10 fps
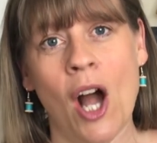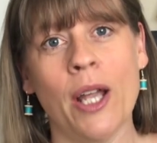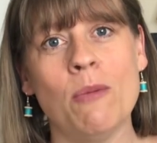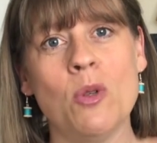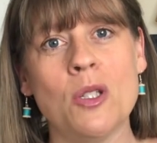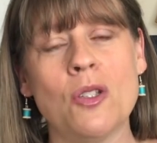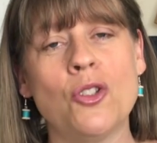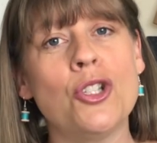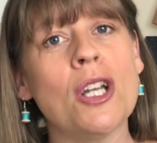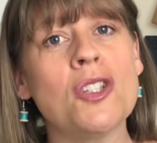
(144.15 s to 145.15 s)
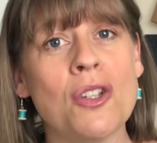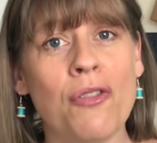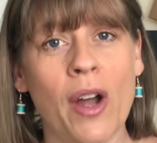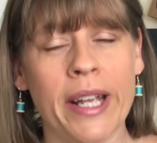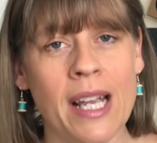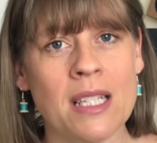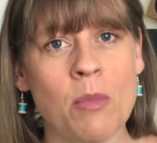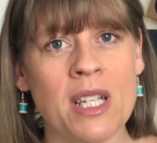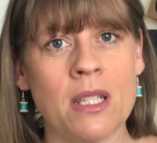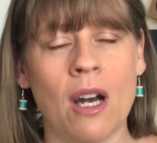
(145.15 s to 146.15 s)
I was justifying it to
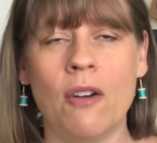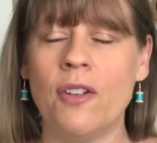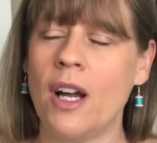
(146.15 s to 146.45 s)
myself.